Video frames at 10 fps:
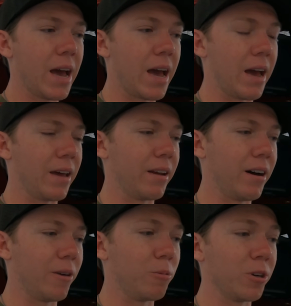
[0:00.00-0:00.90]
and
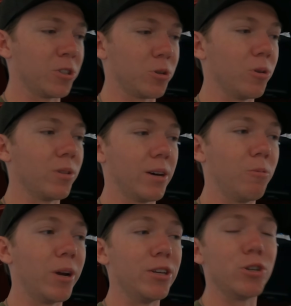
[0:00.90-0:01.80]
I was told
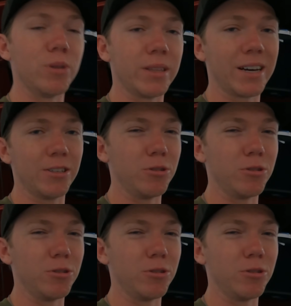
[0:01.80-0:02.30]
that when doing that,